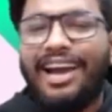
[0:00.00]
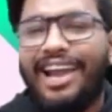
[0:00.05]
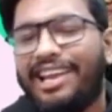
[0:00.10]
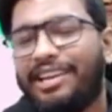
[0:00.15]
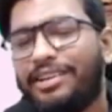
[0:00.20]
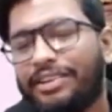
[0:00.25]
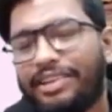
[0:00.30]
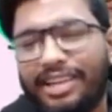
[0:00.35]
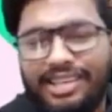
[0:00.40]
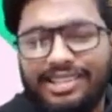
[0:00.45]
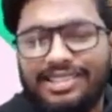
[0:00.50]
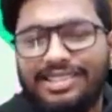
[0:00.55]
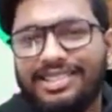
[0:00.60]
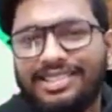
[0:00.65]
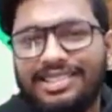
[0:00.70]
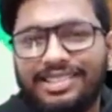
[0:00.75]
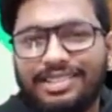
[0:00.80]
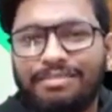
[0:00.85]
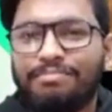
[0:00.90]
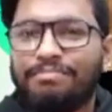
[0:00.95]
endocrine
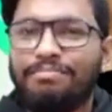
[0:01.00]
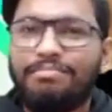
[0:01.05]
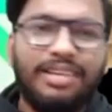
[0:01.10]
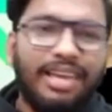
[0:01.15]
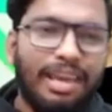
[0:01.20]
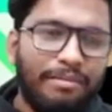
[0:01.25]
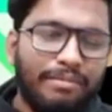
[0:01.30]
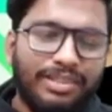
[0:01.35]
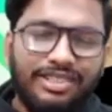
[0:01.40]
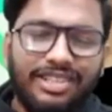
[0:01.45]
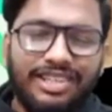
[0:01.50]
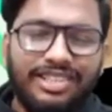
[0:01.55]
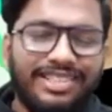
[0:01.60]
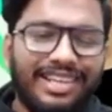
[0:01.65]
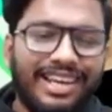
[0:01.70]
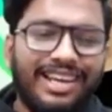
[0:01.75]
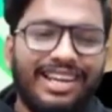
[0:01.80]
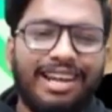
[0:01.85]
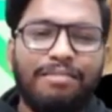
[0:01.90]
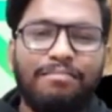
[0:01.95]
system. Chemistry is
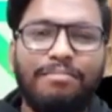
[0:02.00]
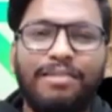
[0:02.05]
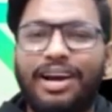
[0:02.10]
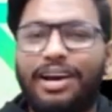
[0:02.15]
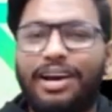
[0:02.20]
taken up by